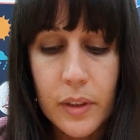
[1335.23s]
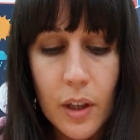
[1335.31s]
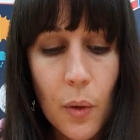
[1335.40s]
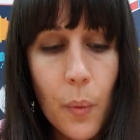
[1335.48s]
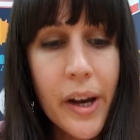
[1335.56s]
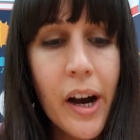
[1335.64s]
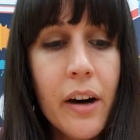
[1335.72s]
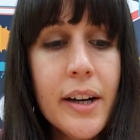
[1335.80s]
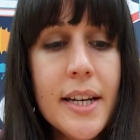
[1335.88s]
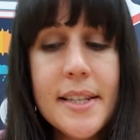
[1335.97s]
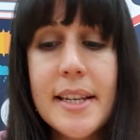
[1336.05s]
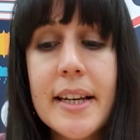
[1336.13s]
we're
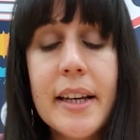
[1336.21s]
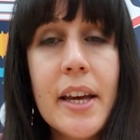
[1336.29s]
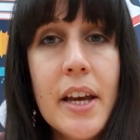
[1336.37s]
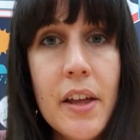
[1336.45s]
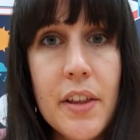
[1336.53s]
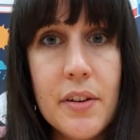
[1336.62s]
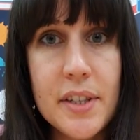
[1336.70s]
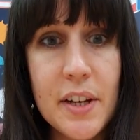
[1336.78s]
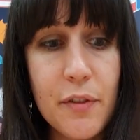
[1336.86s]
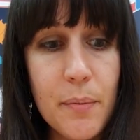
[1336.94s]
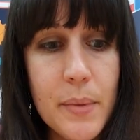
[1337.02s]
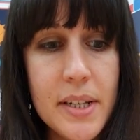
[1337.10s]
hiding those
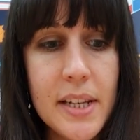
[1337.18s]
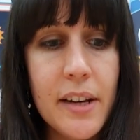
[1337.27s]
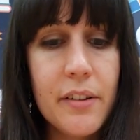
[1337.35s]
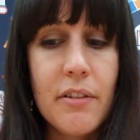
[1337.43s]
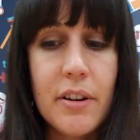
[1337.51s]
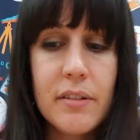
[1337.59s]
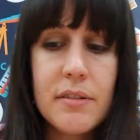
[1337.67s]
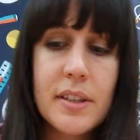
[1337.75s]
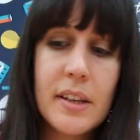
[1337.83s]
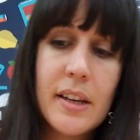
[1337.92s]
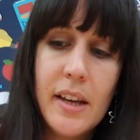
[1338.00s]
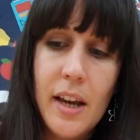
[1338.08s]
different materials.
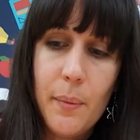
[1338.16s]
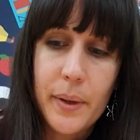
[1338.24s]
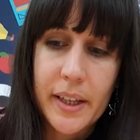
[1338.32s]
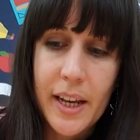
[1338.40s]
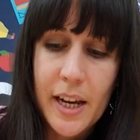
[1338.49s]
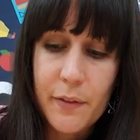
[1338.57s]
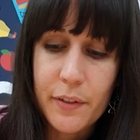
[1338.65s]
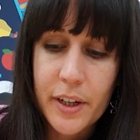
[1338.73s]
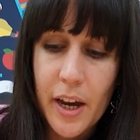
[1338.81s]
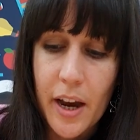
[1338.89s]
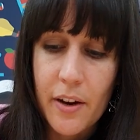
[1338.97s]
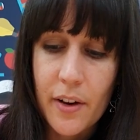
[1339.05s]
We can have a
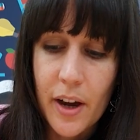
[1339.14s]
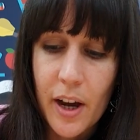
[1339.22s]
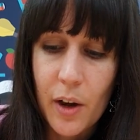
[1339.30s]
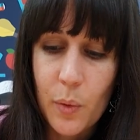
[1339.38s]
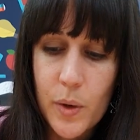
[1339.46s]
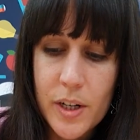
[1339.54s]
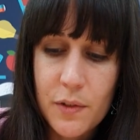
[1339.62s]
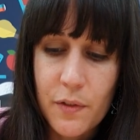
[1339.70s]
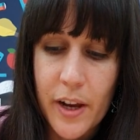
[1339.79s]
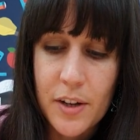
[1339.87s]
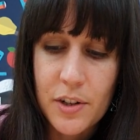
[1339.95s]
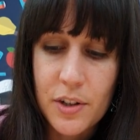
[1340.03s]
go at which
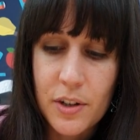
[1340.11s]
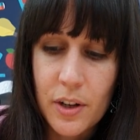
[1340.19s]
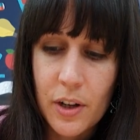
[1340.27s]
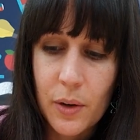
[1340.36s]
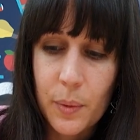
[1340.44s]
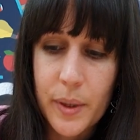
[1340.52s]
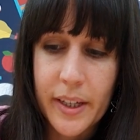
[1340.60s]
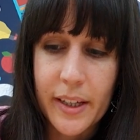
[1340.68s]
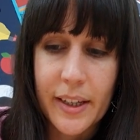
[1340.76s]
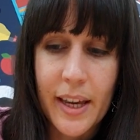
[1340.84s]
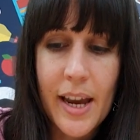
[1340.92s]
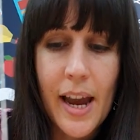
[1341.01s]
fish we can
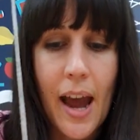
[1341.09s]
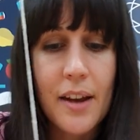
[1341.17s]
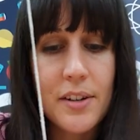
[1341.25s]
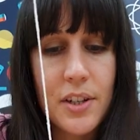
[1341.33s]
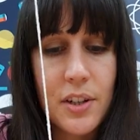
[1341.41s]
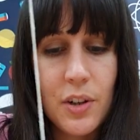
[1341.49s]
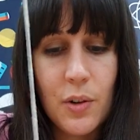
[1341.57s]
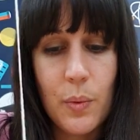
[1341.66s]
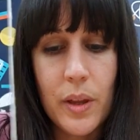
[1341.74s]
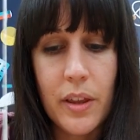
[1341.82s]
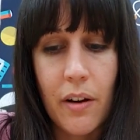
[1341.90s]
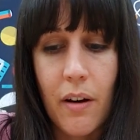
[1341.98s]
catch
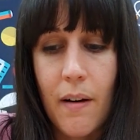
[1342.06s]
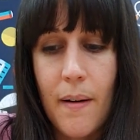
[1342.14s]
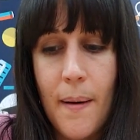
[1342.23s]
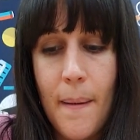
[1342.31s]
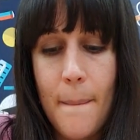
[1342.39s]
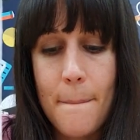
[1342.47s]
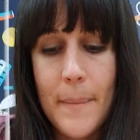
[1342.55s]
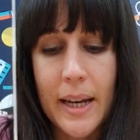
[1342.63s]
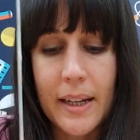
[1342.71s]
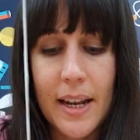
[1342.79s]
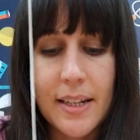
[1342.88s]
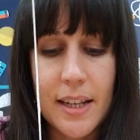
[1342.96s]
with our
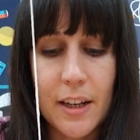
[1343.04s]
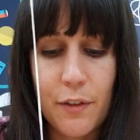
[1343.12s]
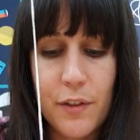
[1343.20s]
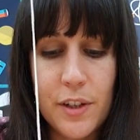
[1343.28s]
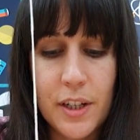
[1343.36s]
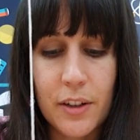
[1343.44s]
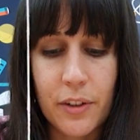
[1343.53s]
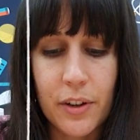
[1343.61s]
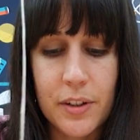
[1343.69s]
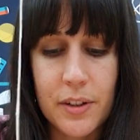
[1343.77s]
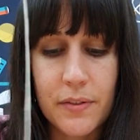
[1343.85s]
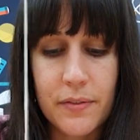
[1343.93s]
magnetic fishing rod.